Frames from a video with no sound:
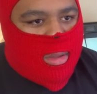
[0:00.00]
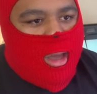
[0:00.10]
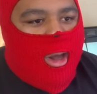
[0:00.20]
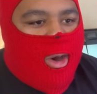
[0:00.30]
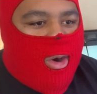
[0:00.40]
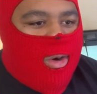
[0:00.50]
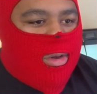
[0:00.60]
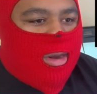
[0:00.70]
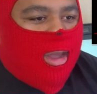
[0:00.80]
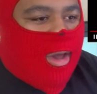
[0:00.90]
oh,
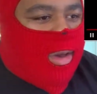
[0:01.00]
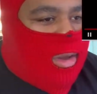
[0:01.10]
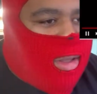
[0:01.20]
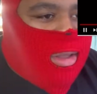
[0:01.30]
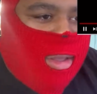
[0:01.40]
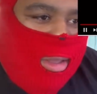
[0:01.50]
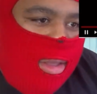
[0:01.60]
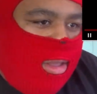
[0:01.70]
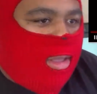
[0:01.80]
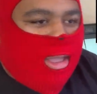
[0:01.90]
they
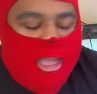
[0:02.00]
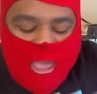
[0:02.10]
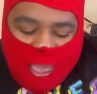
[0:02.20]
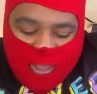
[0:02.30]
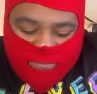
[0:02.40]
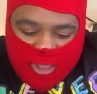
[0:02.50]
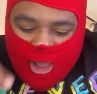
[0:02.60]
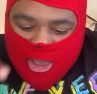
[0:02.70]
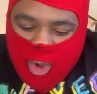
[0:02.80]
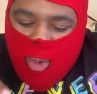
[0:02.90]
go.
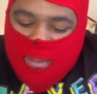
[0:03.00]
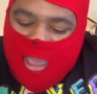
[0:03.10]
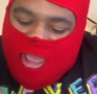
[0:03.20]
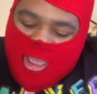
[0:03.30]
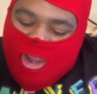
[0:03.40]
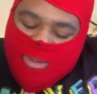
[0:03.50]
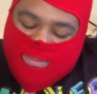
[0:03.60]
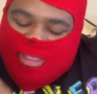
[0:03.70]
After you back it up,